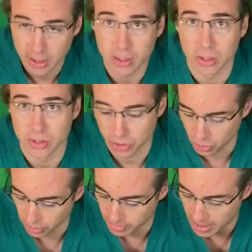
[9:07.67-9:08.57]
you can
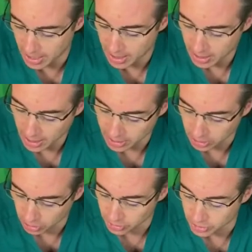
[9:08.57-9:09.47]
score them there, and you
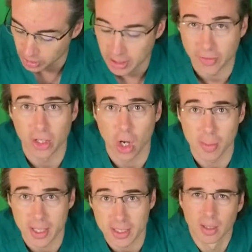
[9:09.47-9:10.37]
can also leave a
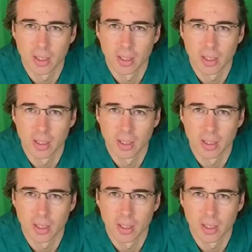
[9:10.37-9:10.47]
comment.